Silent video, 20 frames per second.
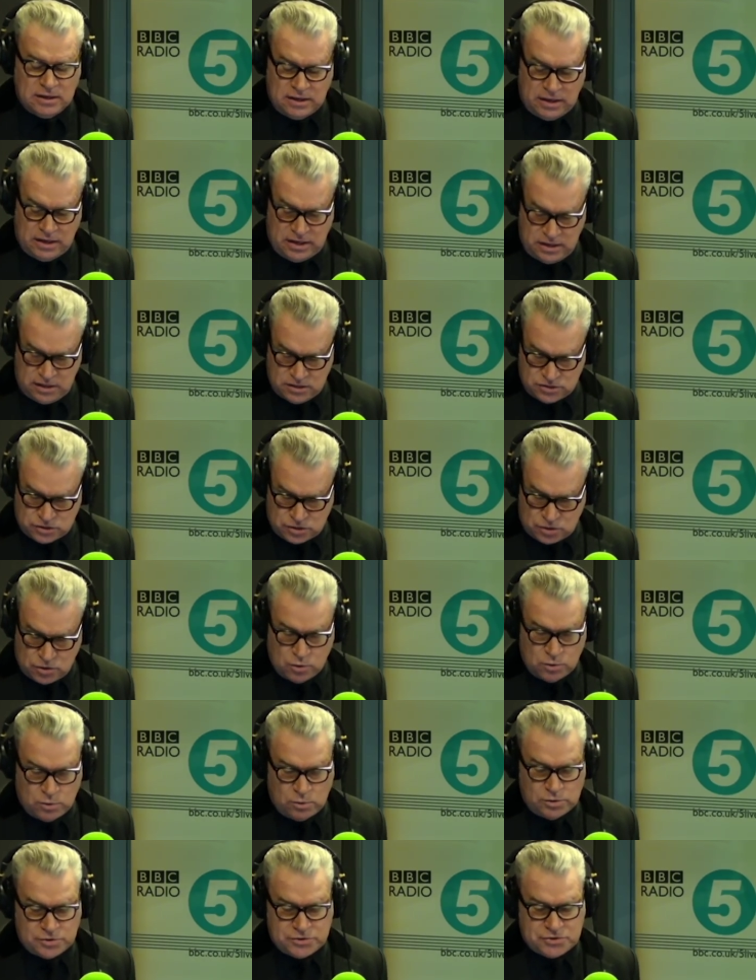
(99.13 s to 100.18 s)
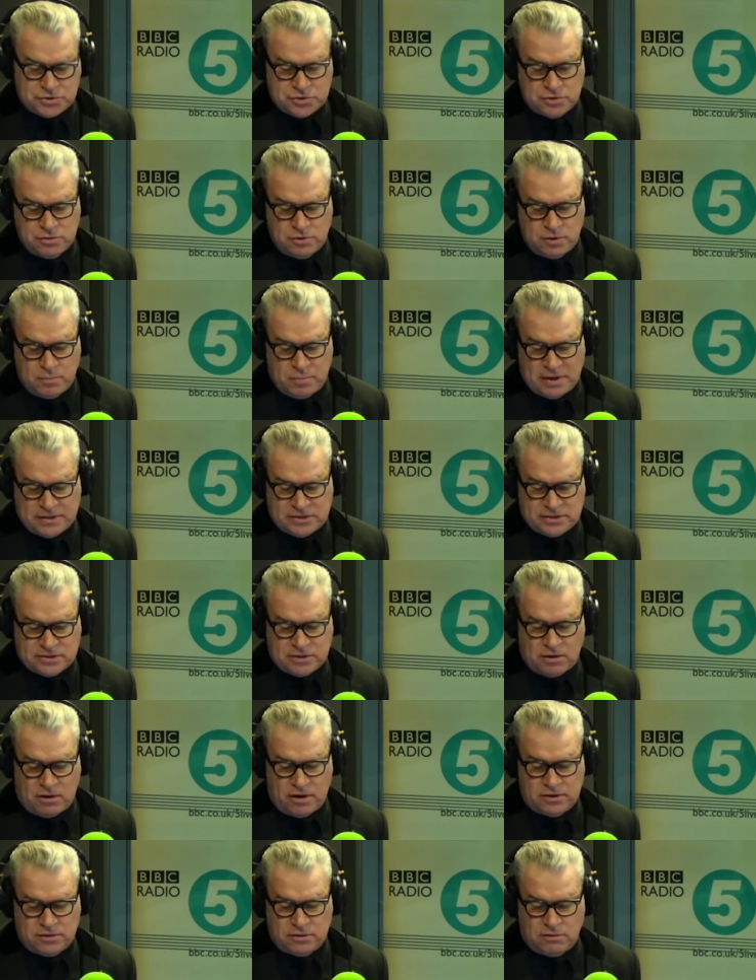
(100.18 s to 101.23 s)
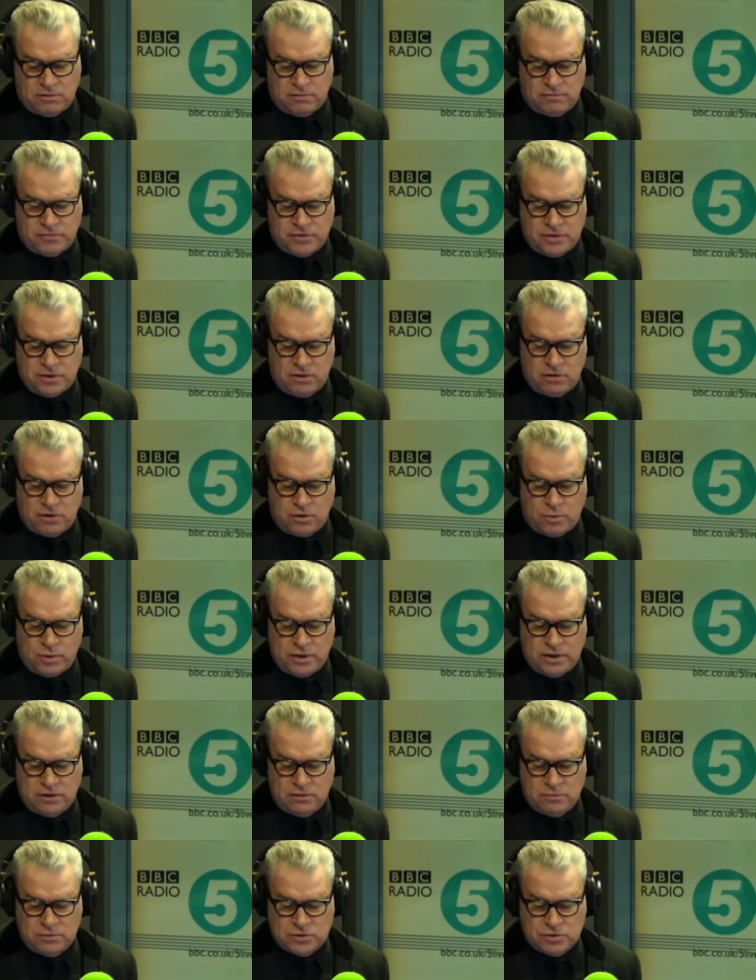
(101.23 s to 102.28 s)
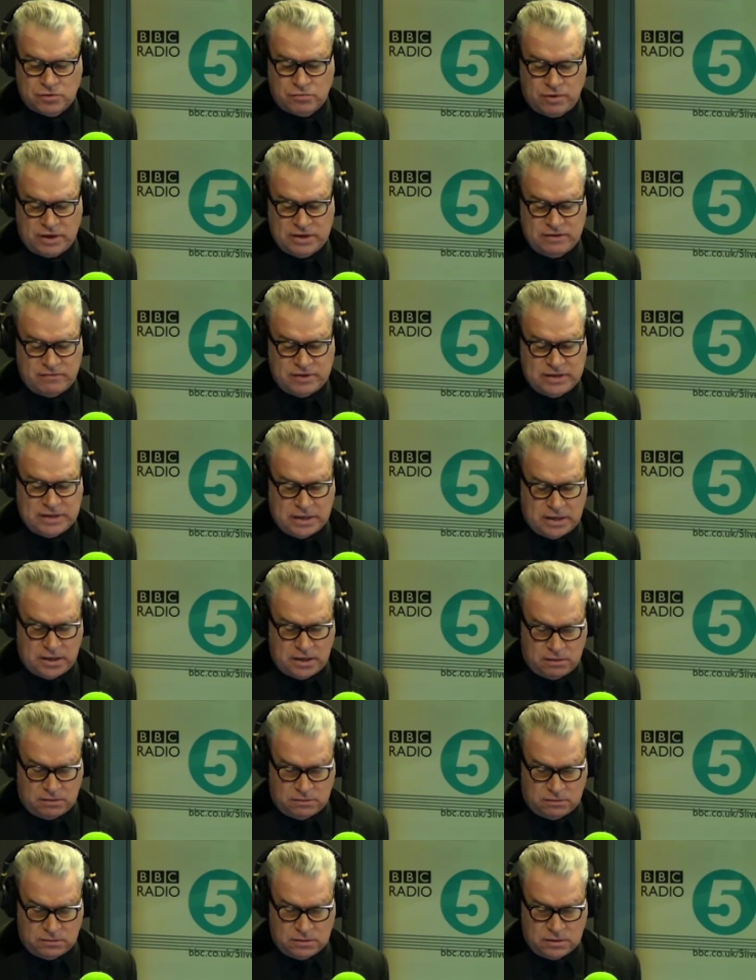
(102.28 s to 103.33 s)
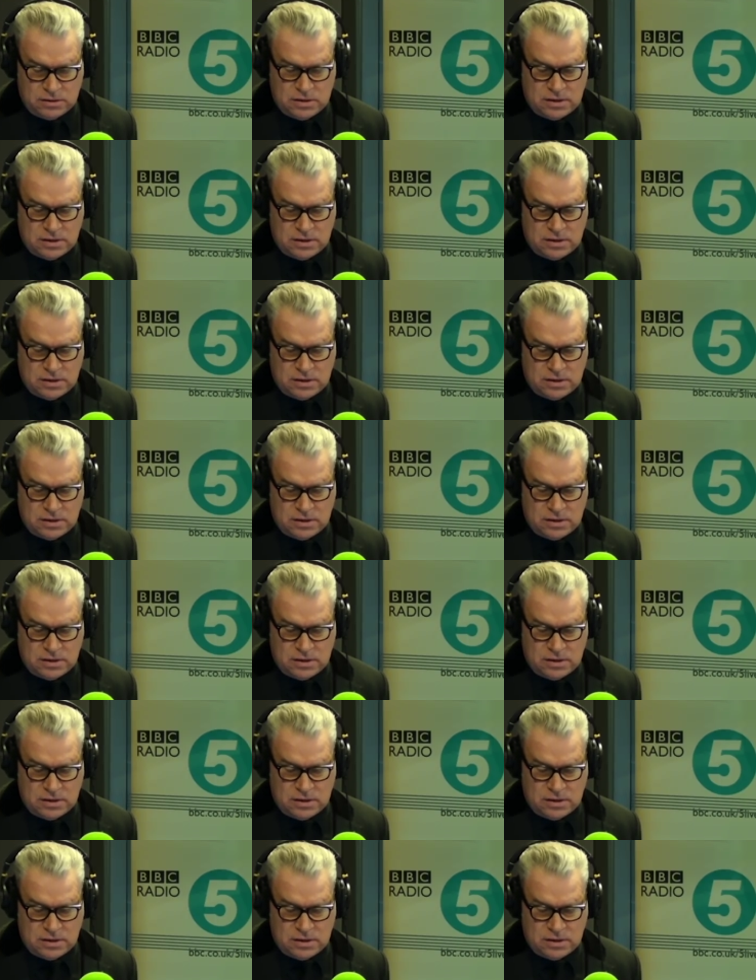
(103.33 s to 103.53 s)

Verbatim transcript: He is called to the bedside of the young queen who is gravely ill,